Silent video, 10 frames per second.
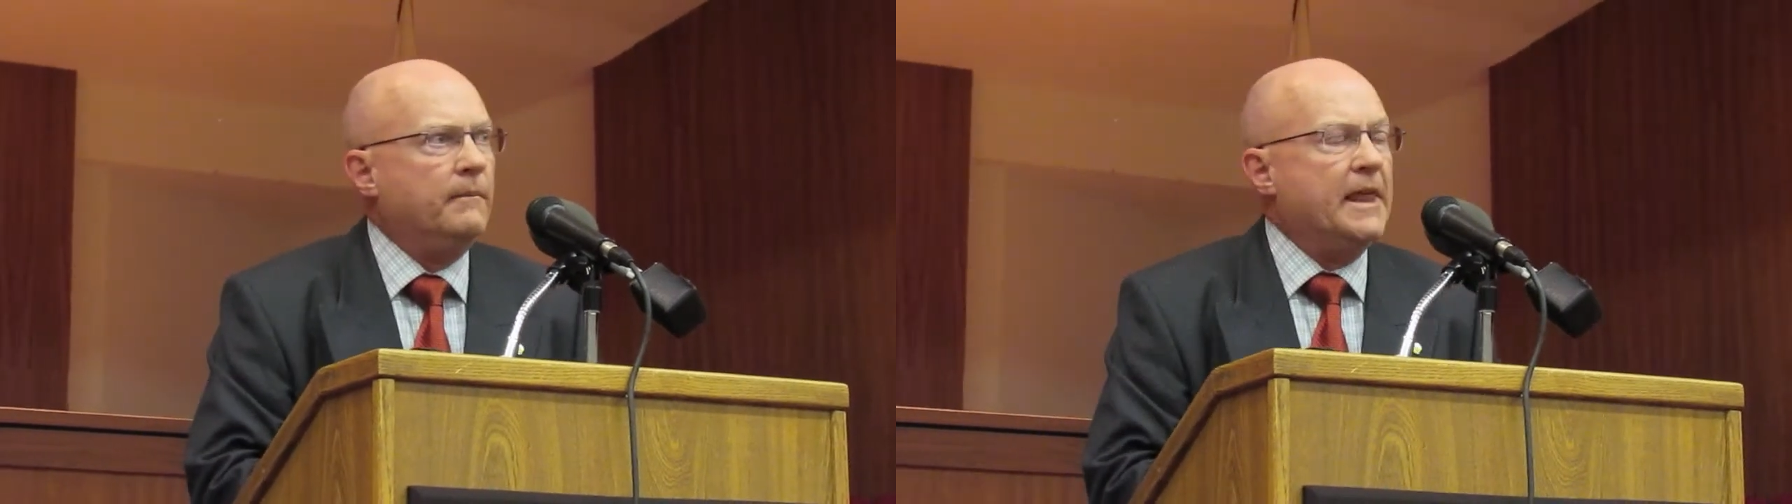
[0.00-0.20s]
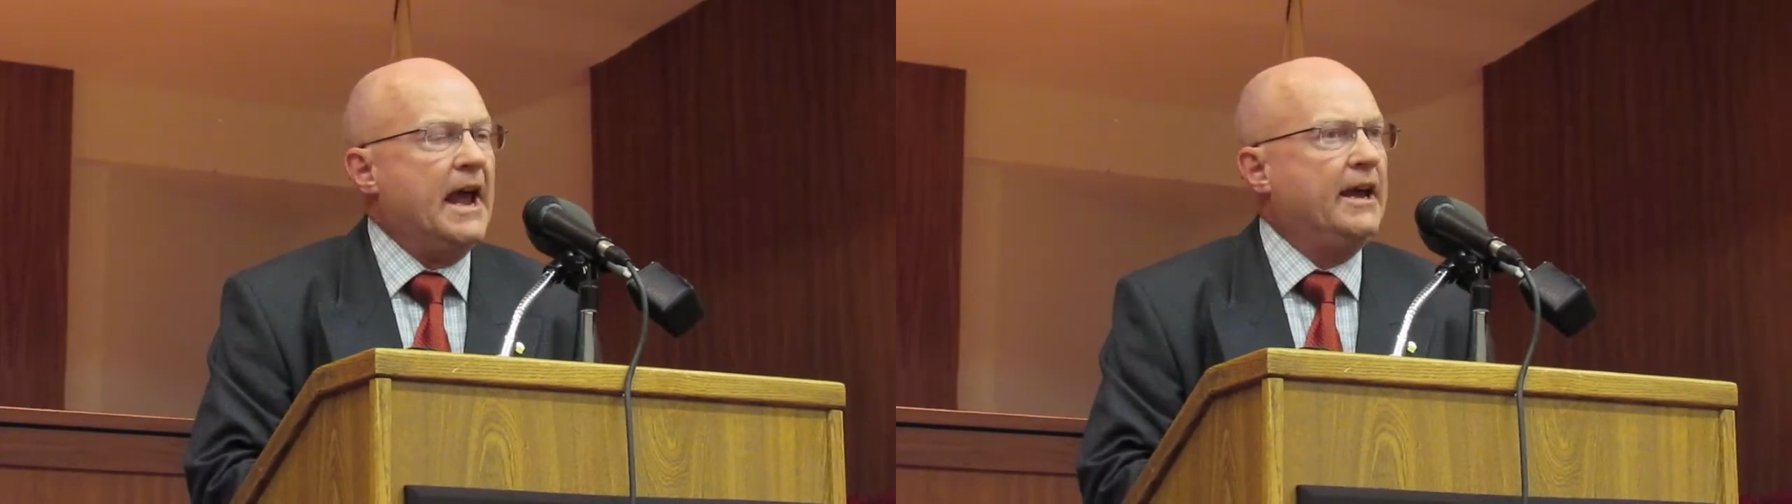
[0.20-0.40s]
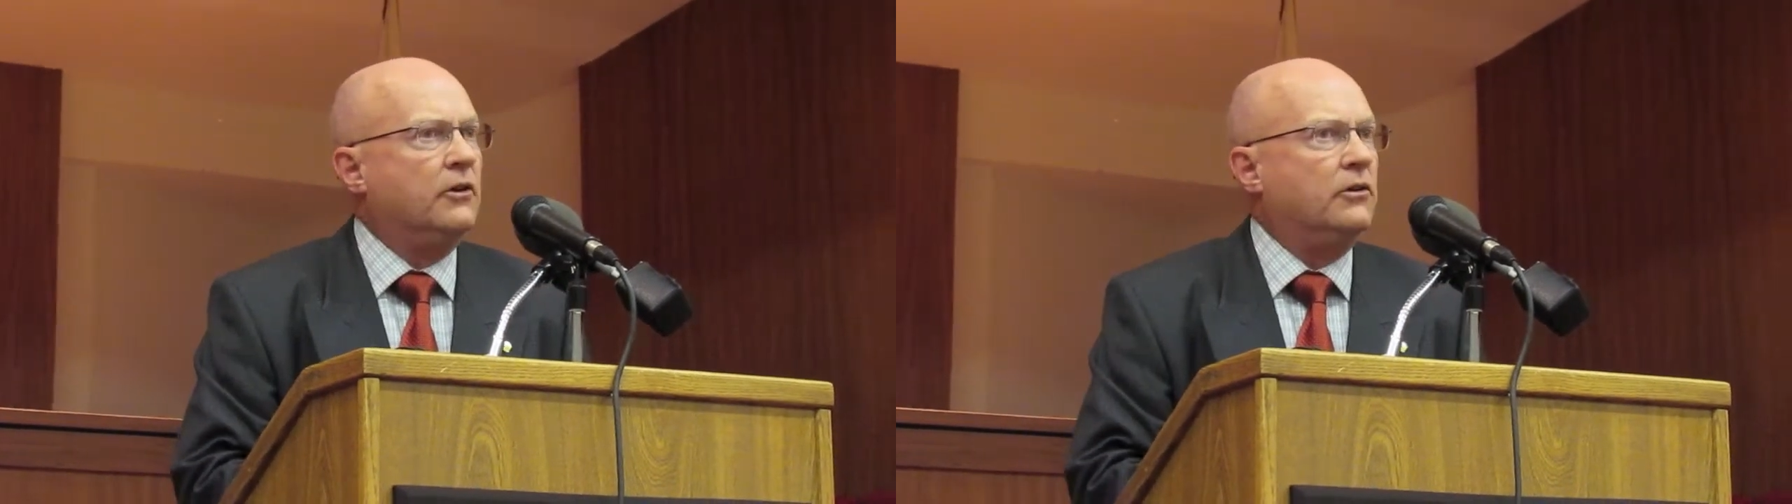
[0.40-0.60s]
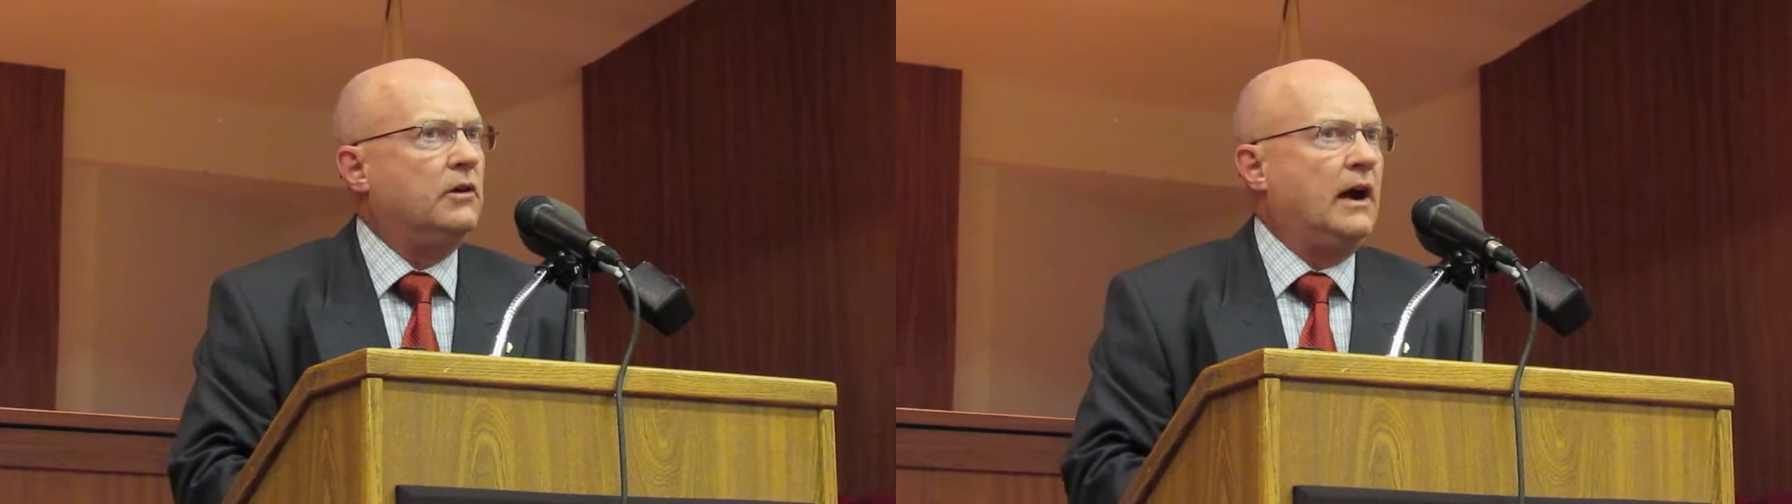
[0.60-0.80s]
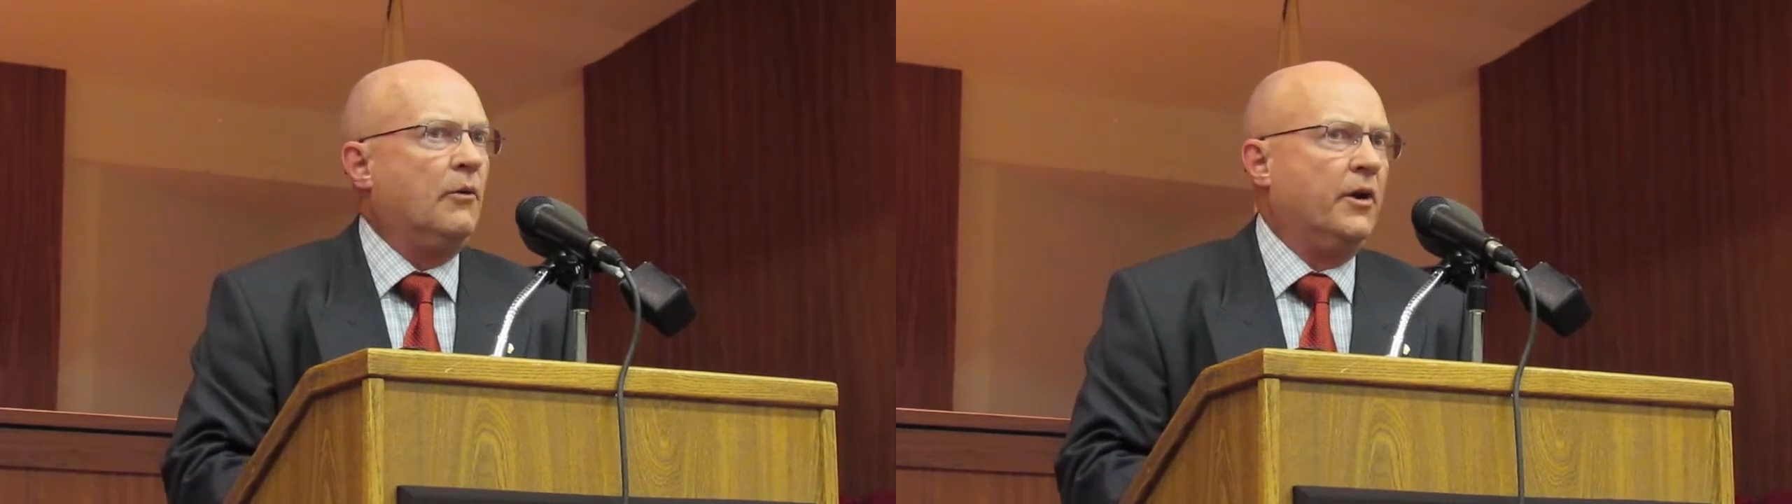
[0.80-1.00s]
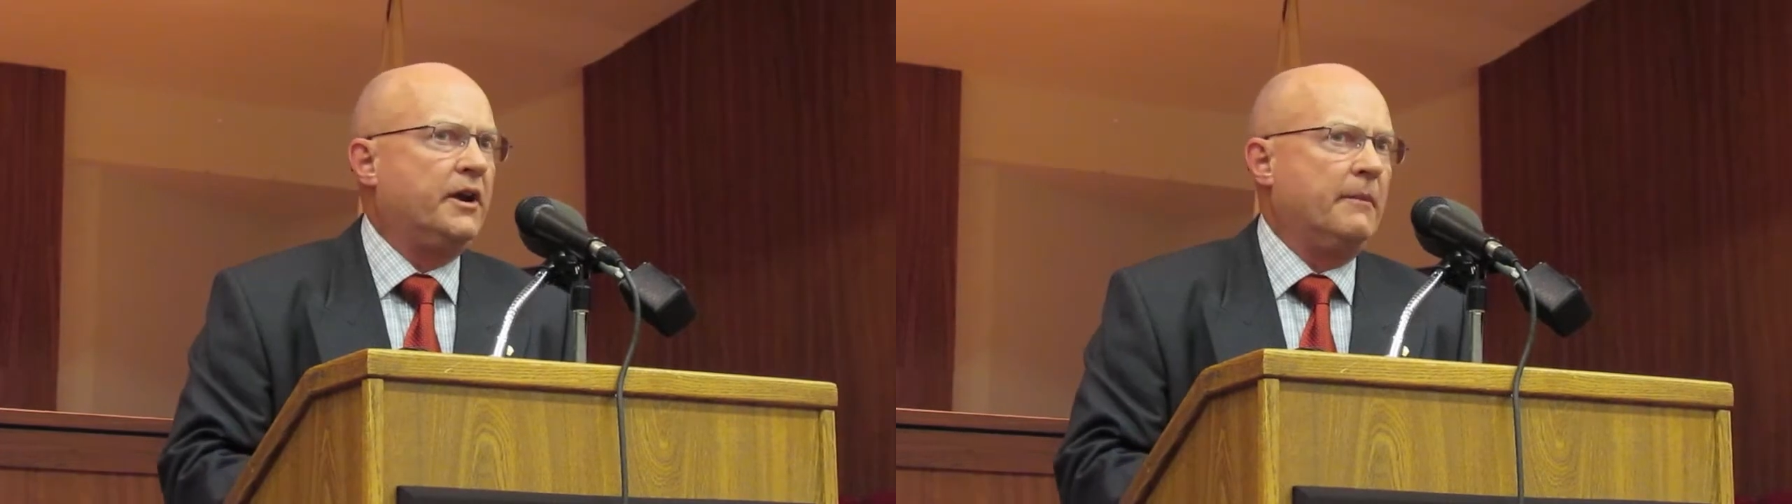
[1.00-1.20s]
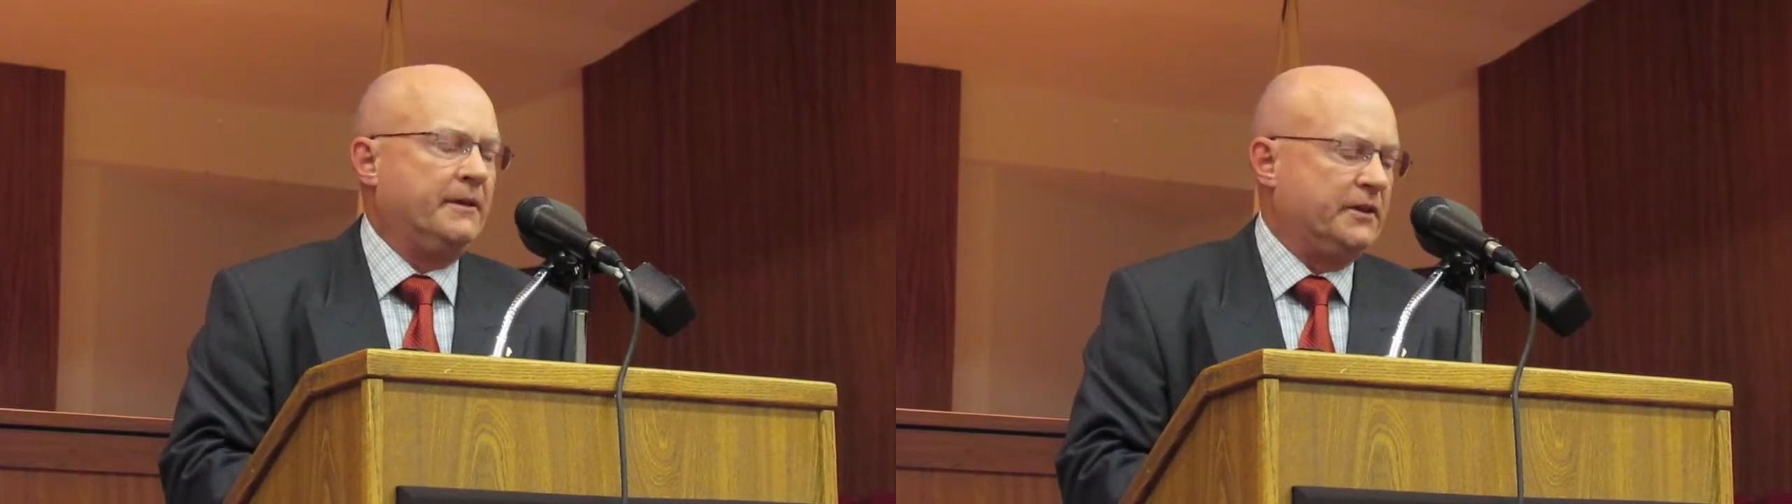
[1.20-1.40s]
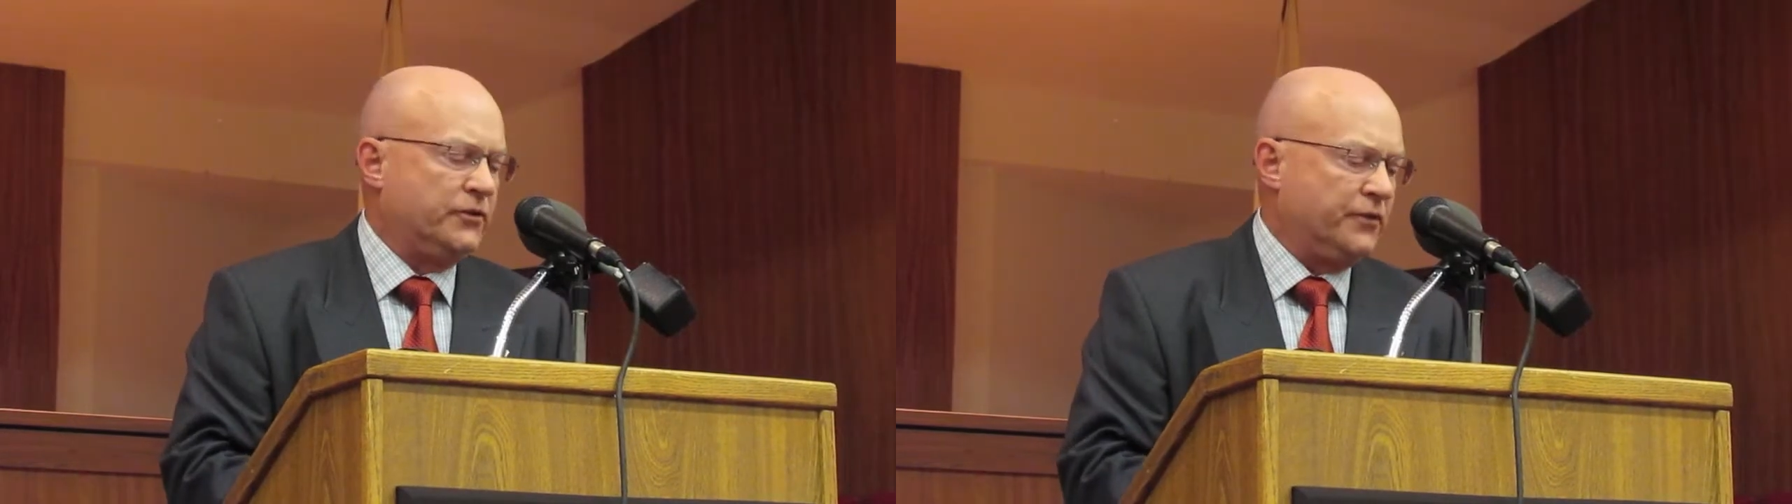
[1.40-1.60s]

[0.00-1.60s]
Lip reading: The angle I want to come at this